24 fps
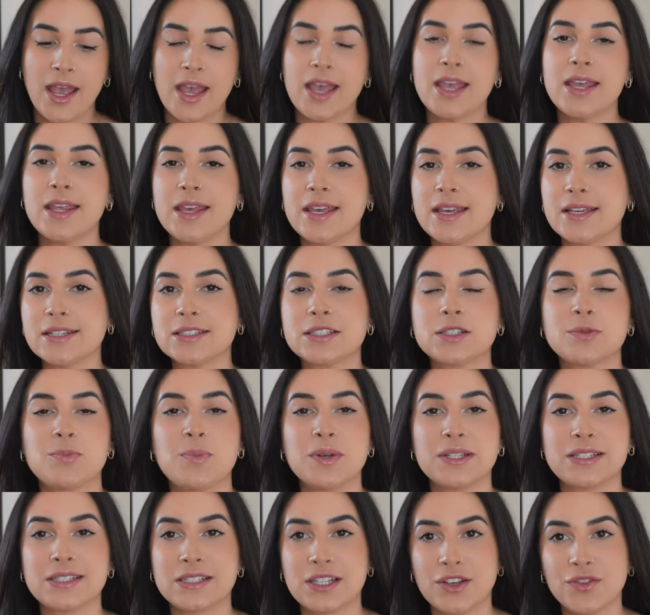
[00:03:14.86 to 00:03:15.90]
It is
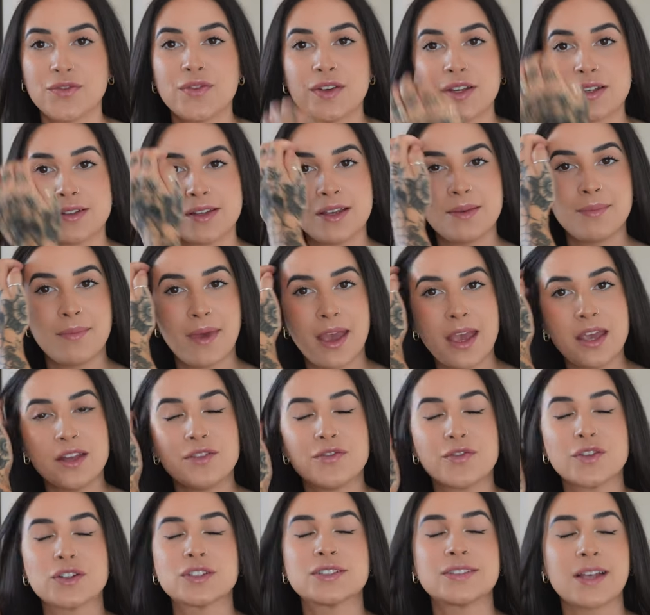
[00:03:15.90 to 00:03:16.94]
specifically
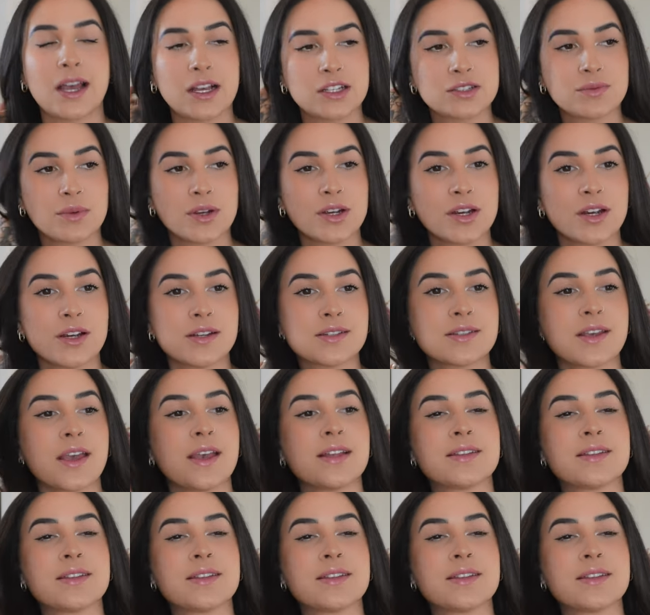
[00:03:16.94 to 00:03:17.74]
made for sex workers.